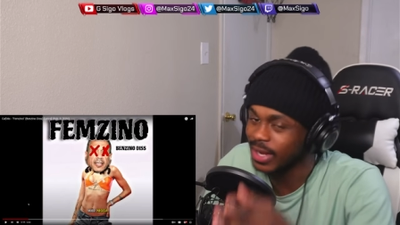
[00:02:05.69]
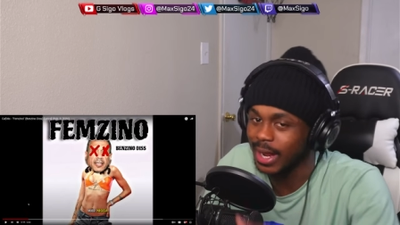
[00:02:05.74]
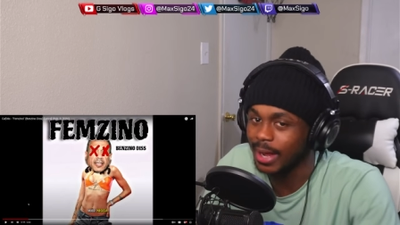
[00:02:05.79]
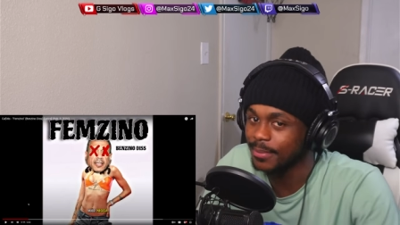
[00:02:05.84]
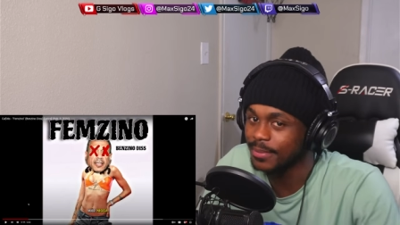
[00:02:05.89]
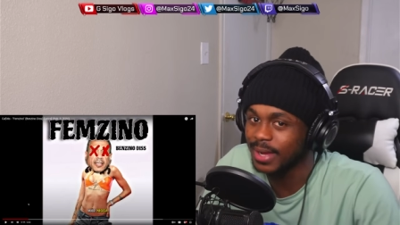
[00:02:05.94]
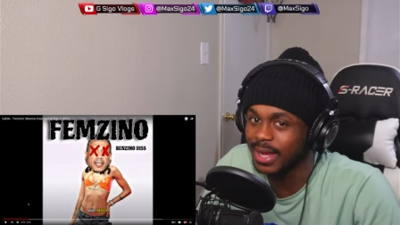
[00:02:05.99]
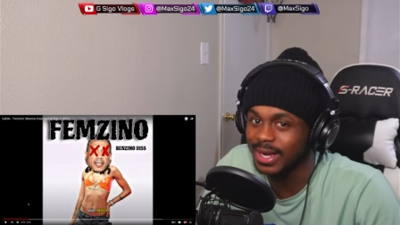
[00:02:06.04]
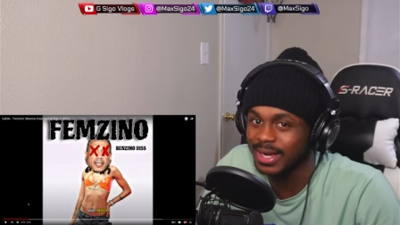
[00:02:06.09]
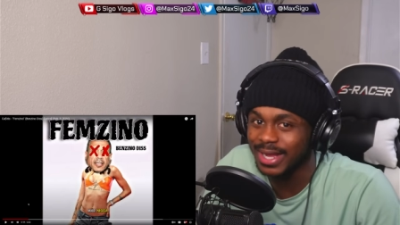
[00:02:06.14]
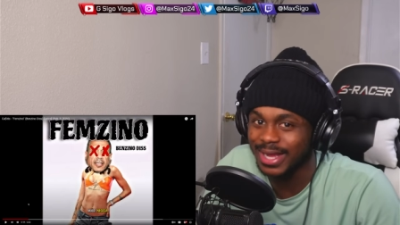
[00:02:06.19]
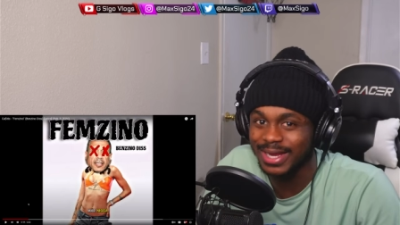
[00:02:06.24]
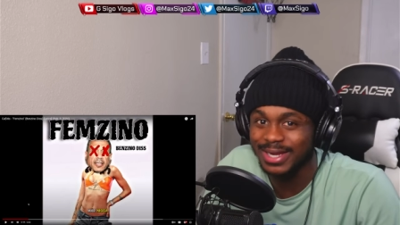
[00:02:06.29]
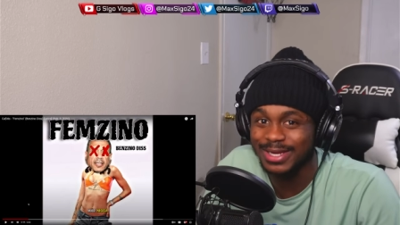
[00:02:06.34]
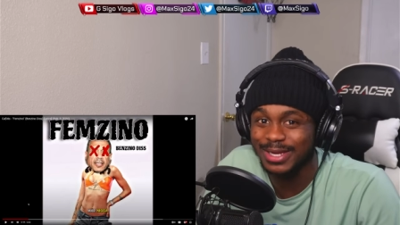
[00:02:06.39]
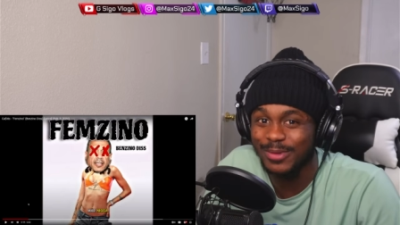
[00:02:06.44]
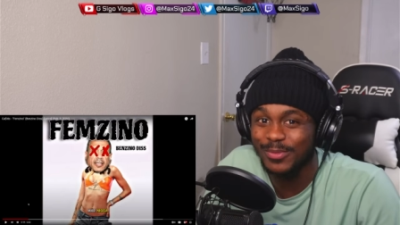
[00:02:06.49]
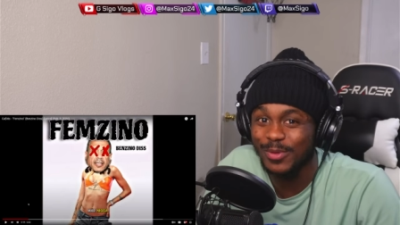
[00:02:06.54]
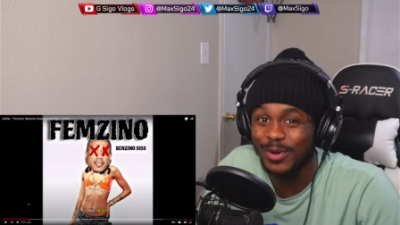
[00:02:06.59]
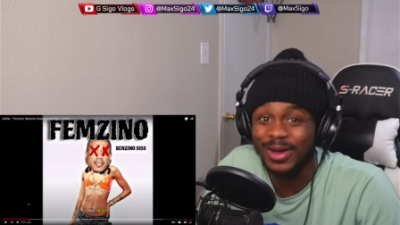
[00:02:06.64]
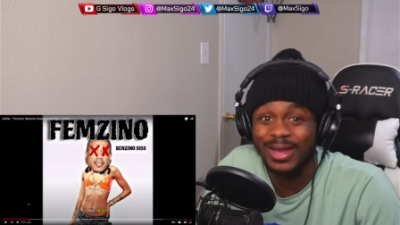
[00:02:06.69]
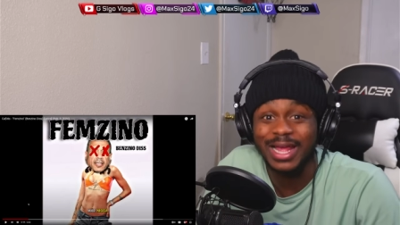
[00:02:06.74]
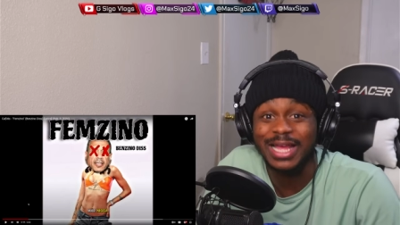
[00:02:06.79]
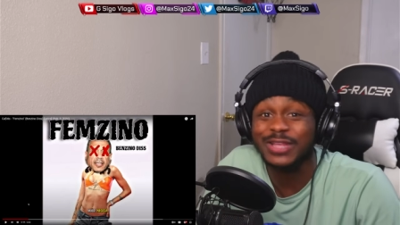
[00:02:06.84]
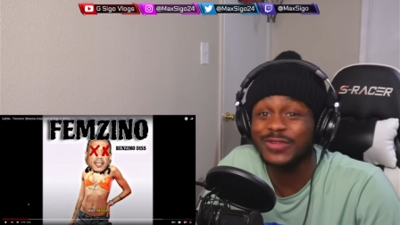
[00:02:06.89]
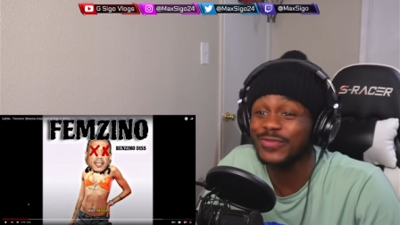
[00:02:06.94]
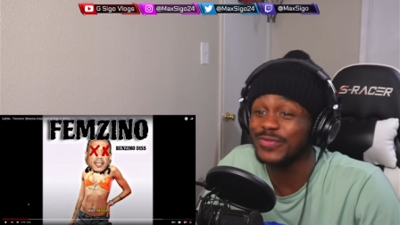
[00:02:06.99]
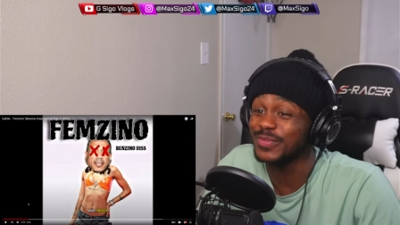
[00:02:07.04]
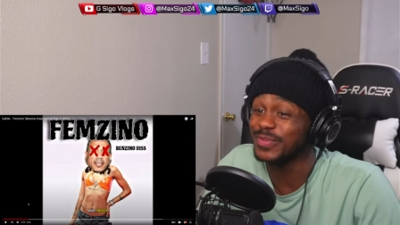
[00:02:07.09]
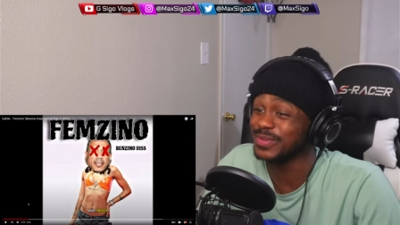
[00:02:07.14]
I'm not like that, boy.
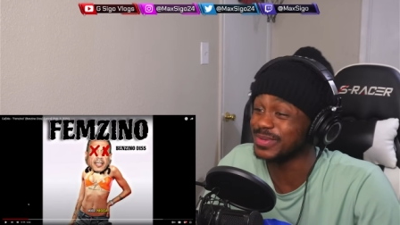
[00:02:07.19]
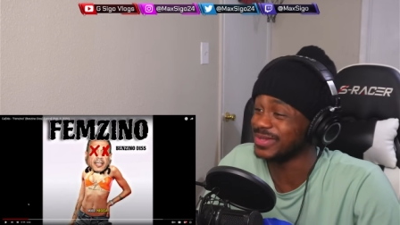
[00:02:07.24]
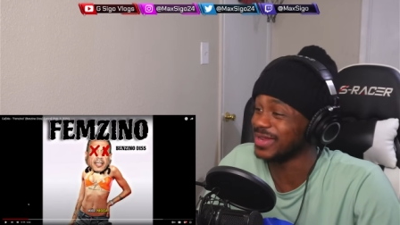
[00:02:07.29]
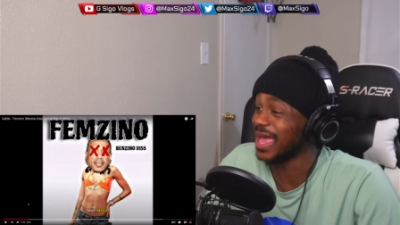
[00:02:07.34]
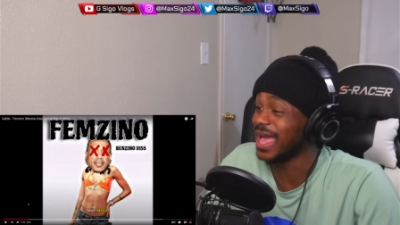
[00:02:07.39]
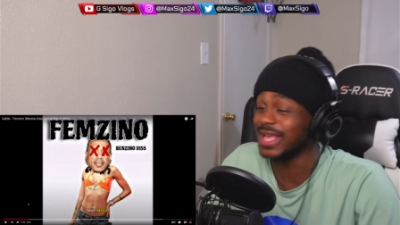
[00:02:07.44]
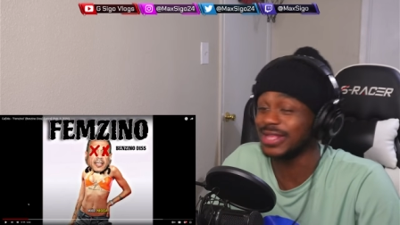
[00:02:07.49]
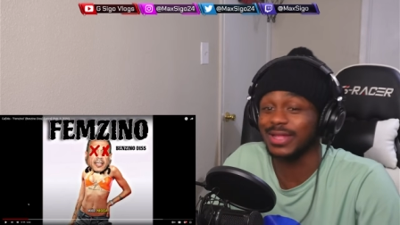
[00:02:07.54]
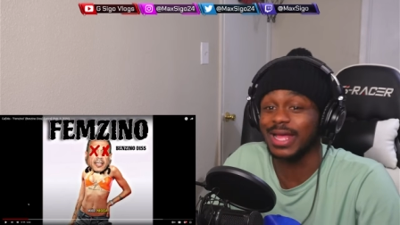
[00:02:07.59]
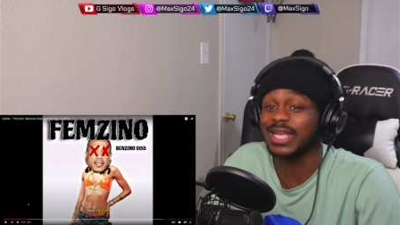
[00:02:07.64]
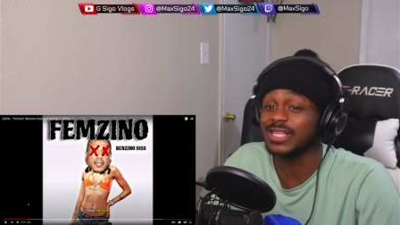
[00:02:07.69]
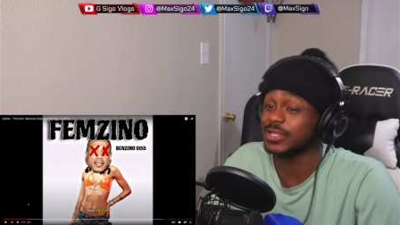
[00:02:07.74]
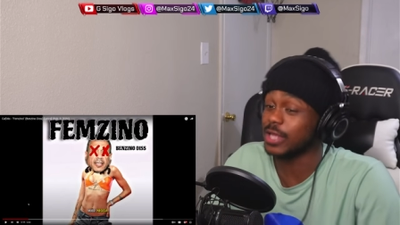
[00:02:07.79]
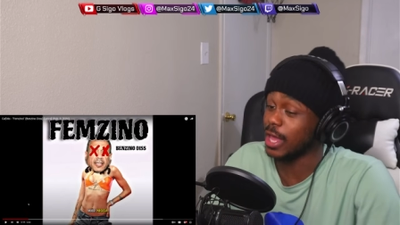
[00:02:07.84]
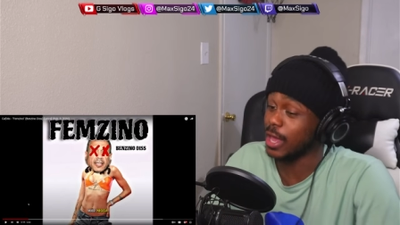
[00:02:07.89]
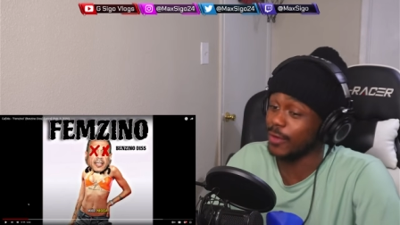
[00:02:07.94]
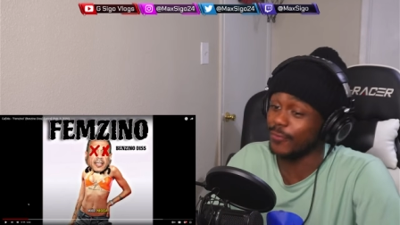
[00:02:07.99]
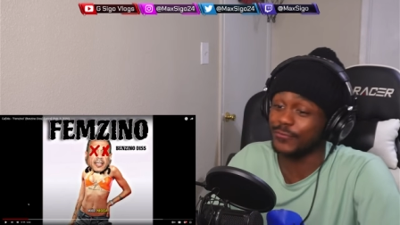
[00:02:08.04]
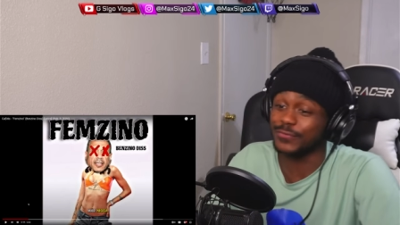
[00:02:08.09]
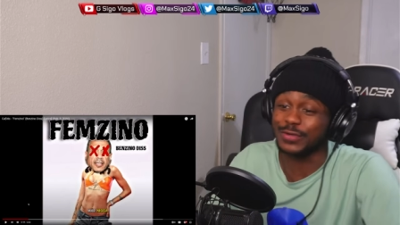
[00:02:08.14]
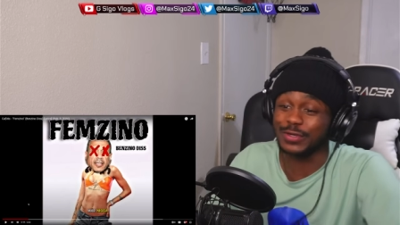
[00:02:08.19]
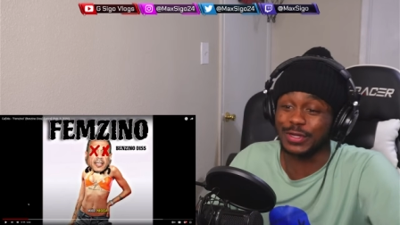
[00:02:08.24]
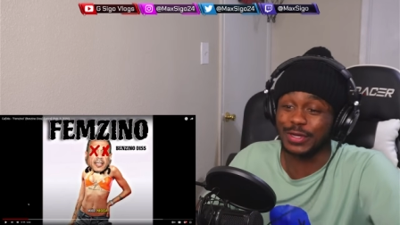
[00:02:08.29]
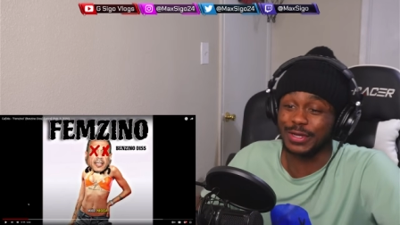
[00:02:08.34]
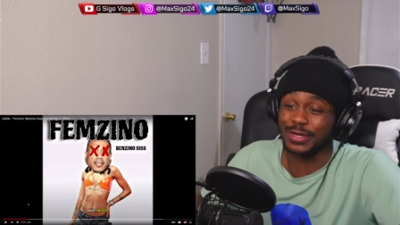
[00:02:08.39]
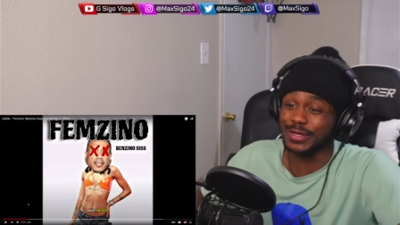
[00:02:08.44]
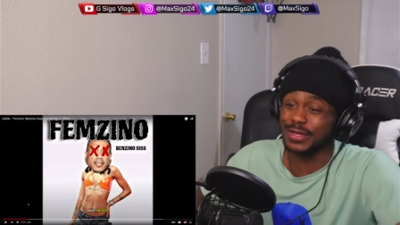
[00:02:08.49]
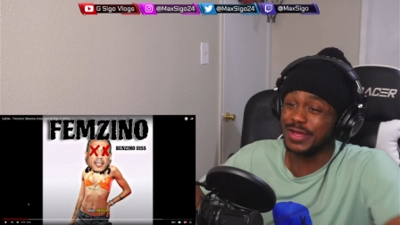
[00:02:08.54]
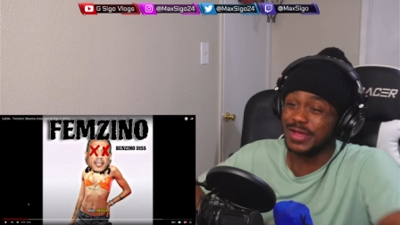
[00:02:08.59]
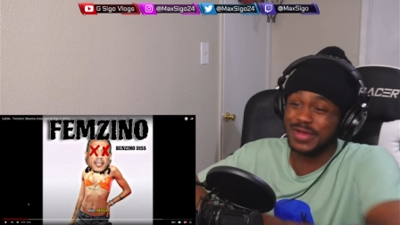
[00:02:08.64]
That's effed
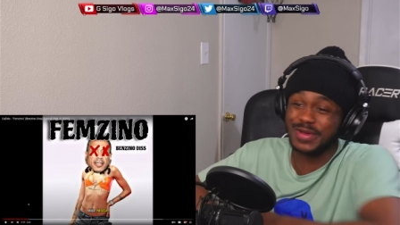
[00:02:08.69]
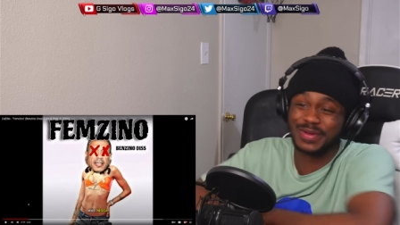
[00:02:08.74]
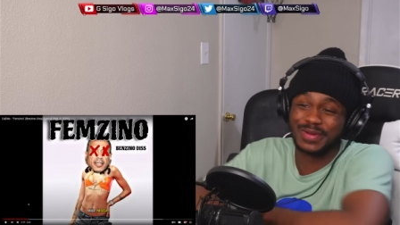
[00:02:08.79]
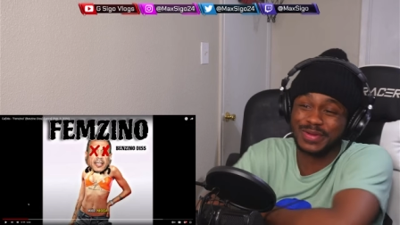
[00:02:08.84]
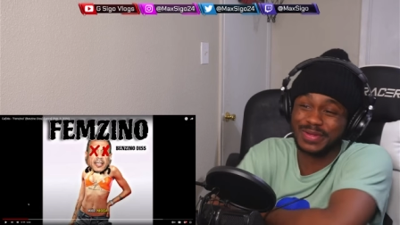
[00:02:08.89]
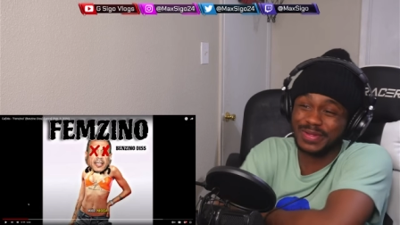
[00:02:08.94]
up.